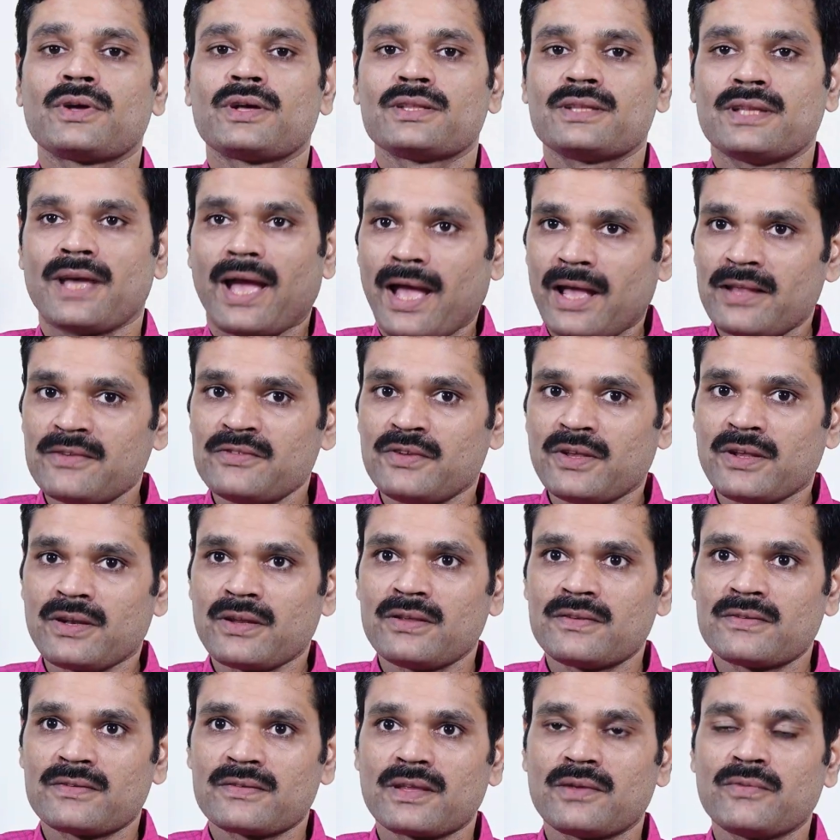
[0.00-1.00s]
the answer
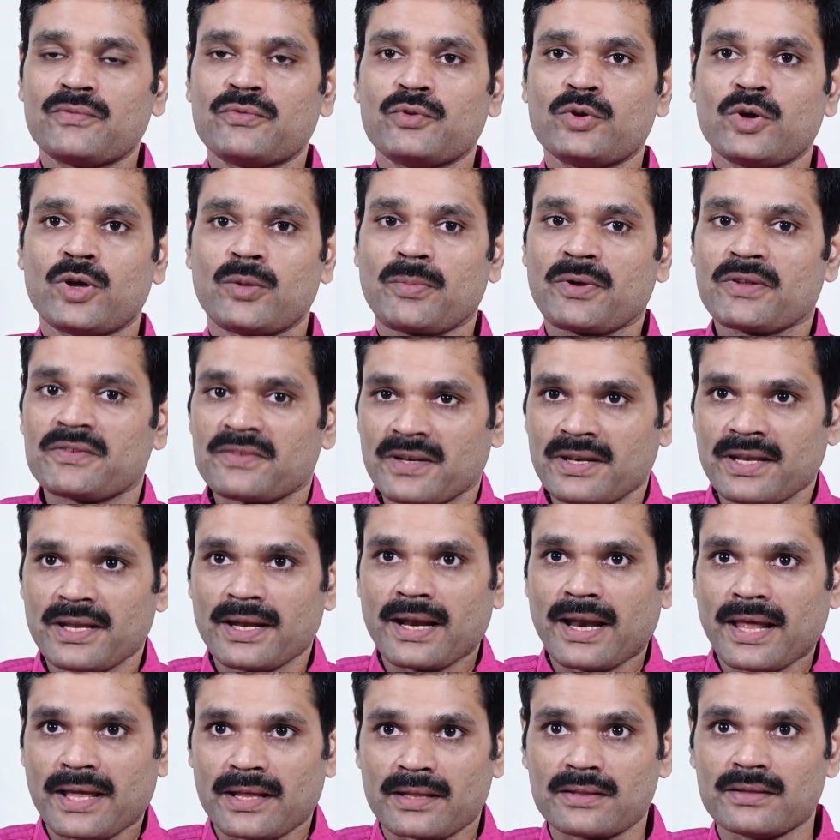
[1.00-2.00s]
is, if you are
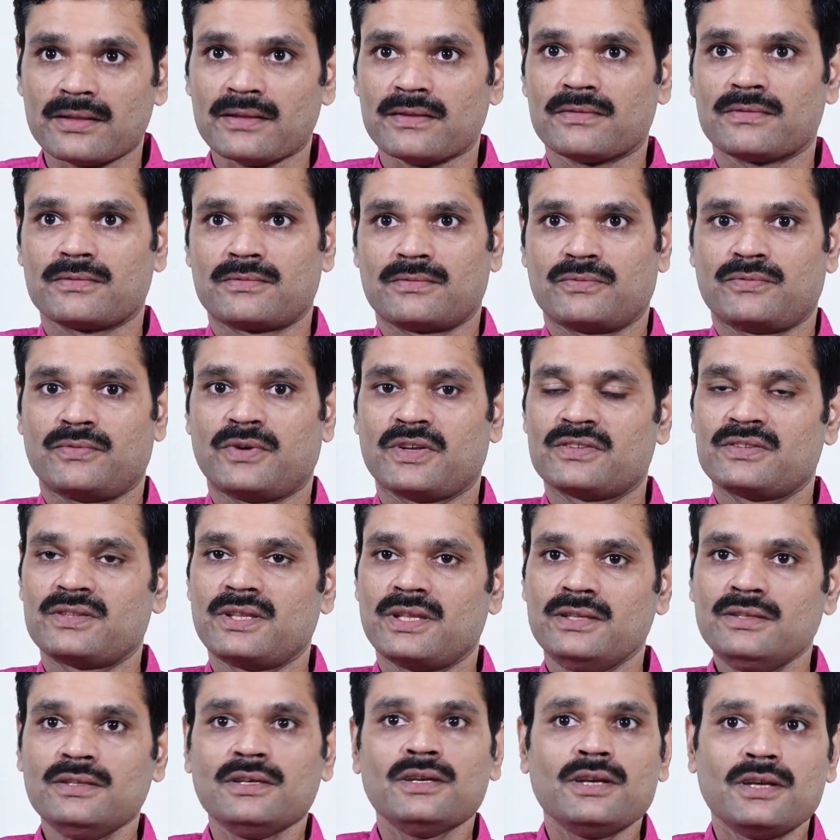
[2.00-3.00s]
presenting like this, first
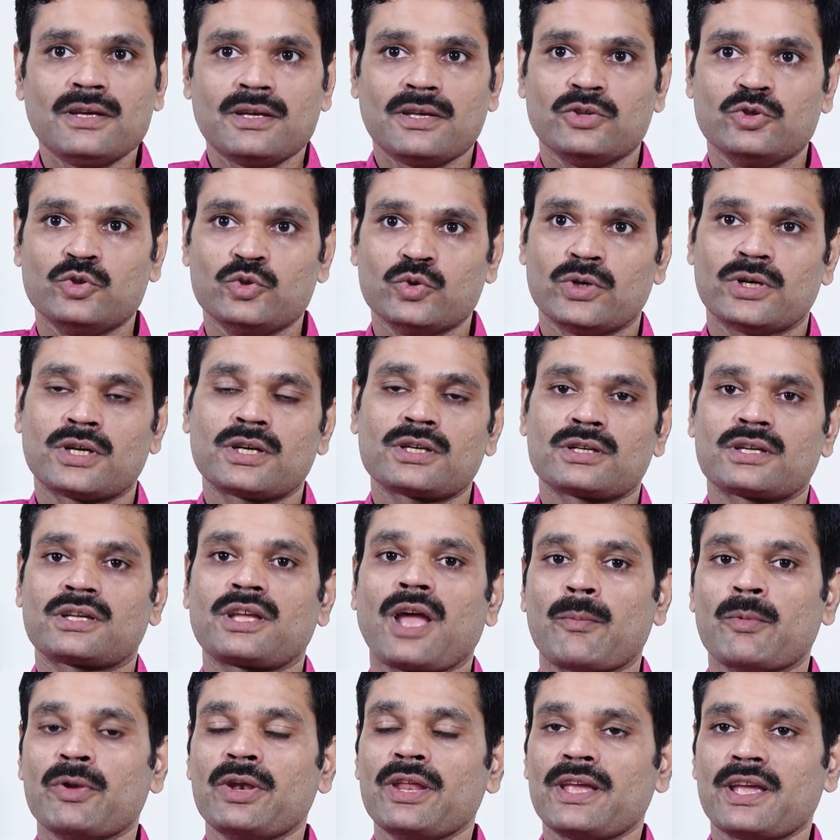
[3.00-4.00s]
thing, your
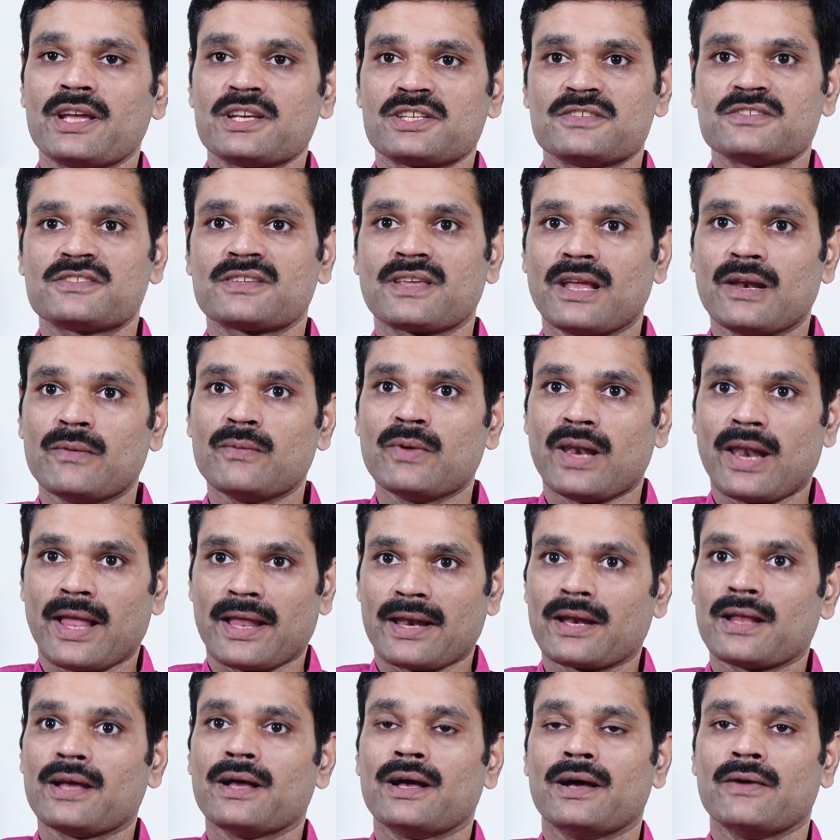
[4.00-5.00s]
communication skill
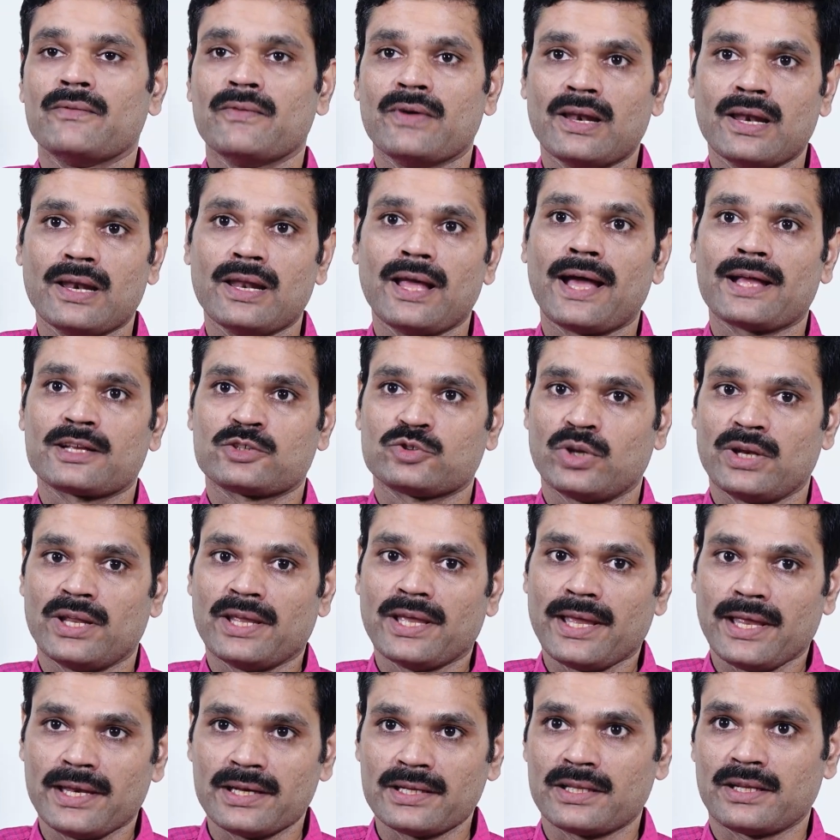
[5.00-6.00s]
will
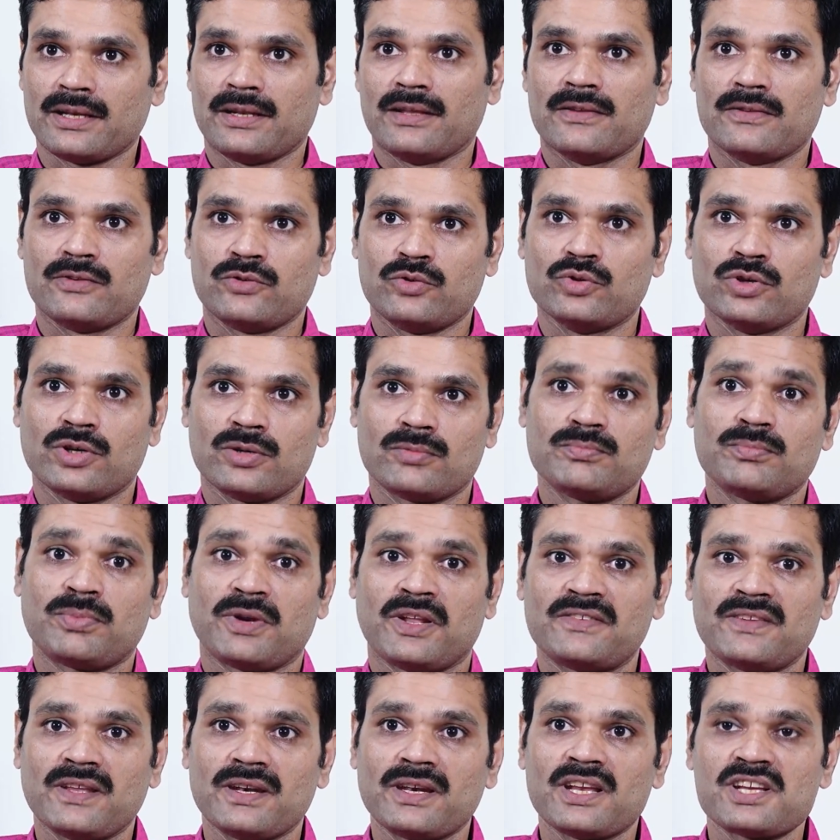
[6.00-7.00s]
actually increase, your
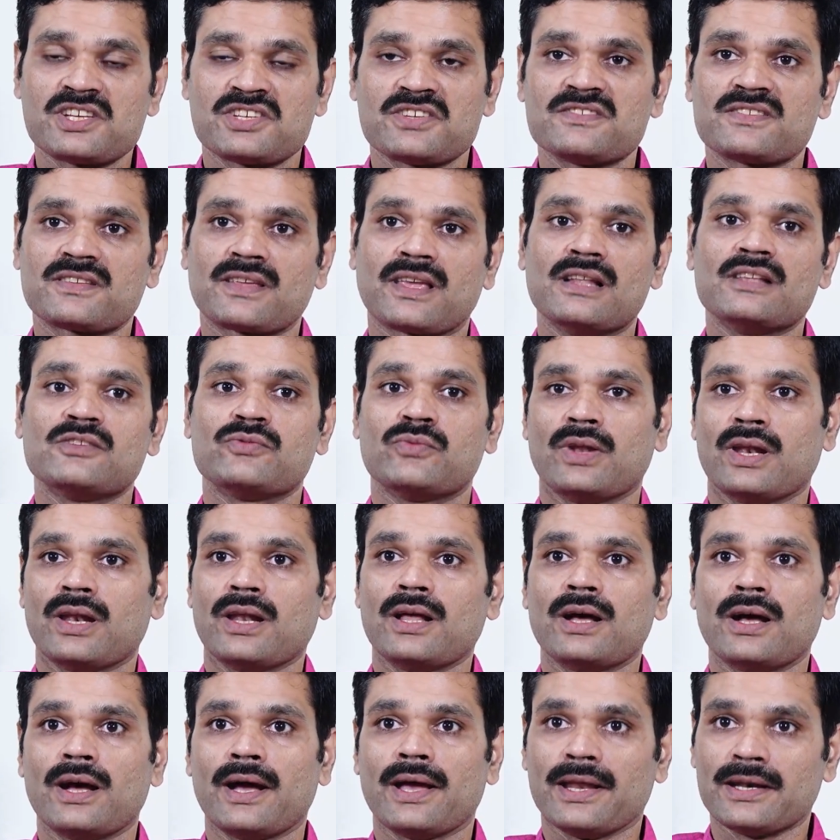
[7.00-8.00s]
presentation skills will
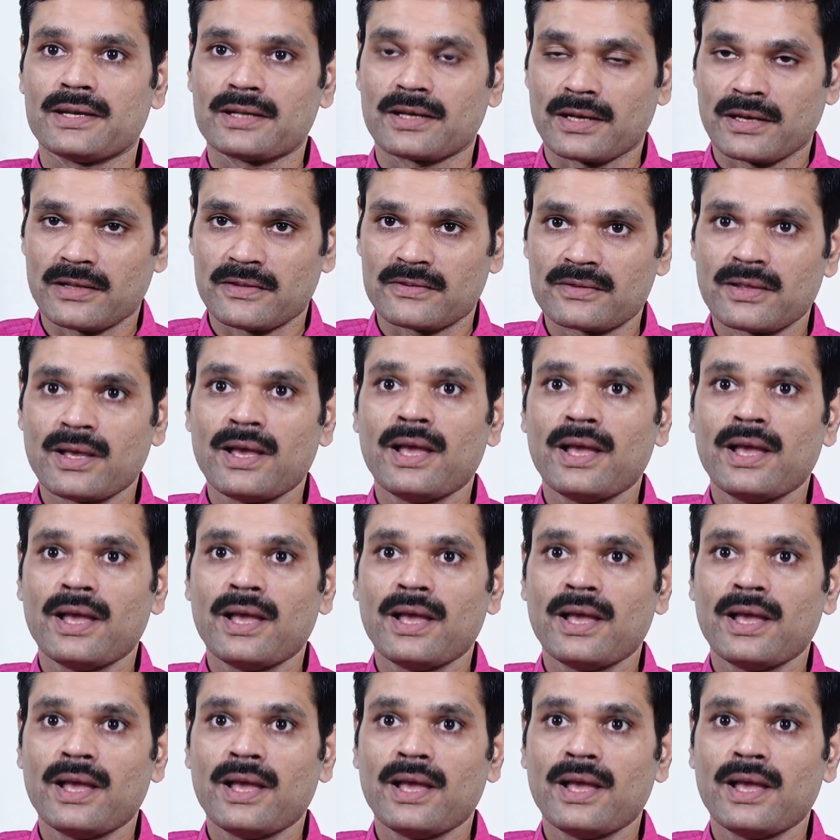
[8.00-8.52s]
increase,